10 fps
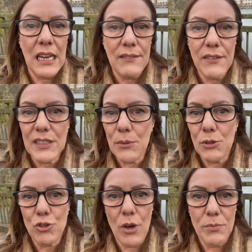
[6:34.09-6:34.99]
Even if
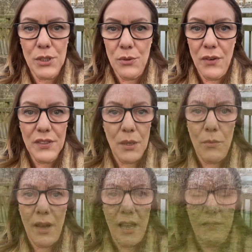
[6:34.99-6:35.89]
someone drops you off somewhere.